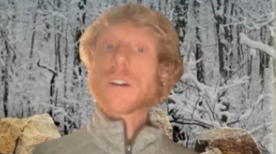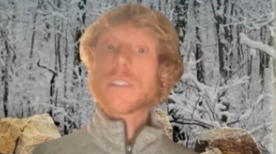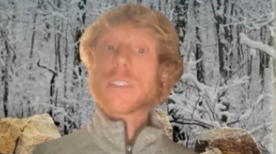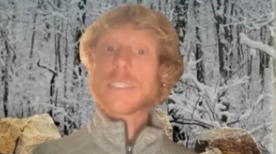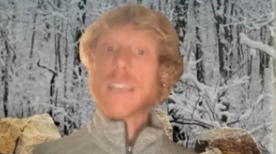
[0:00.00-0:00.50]
on
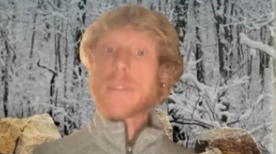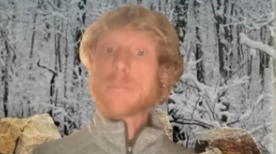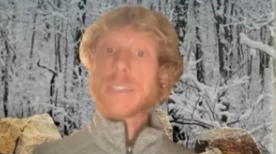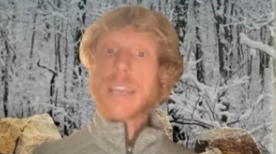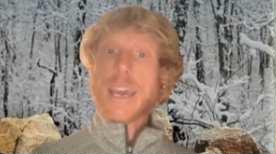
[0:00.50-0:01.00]
the
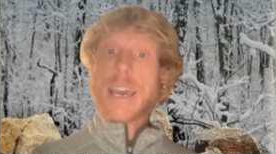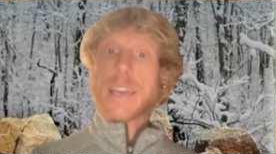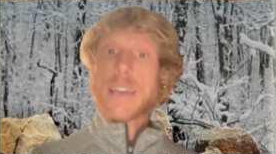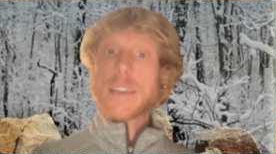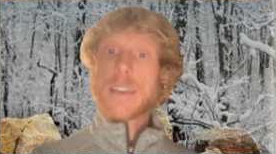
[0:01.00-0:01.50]
same
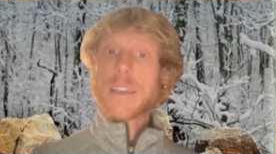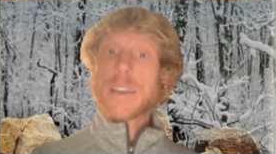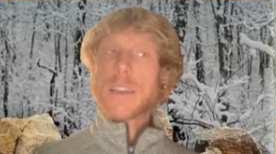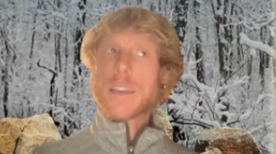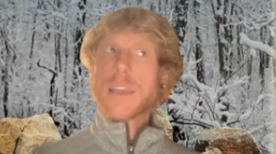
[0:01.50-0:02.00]
day,
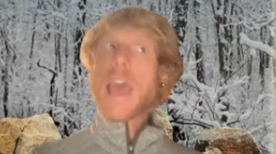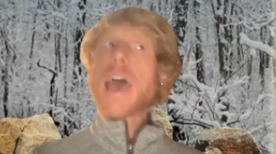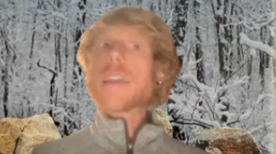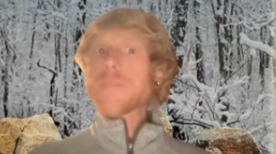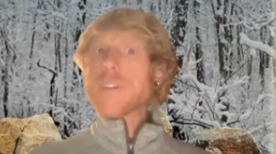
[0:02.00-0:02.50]

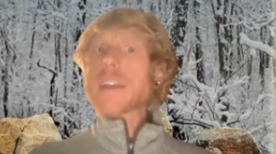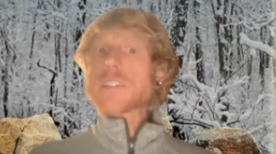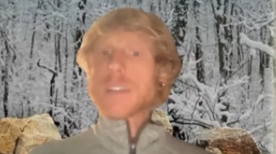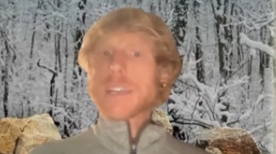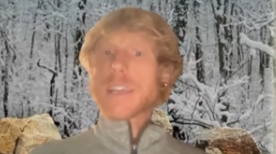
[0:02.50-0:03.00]
and
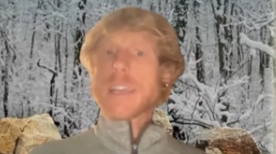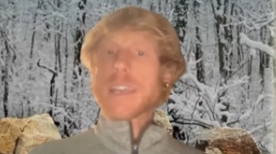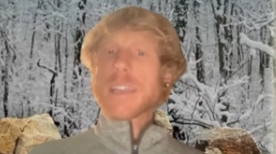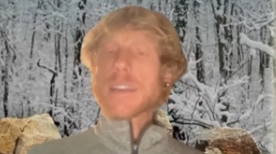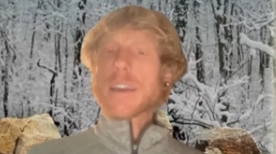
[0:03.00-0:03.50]
factoring
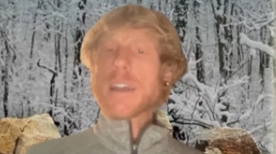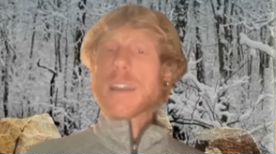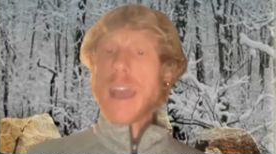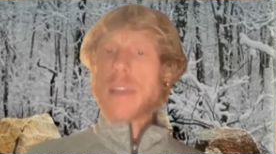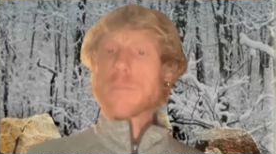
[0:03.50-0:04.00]
in a
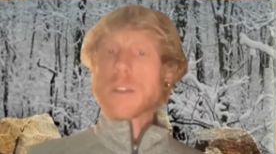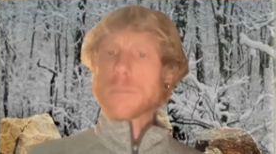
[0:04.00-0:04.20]
9-month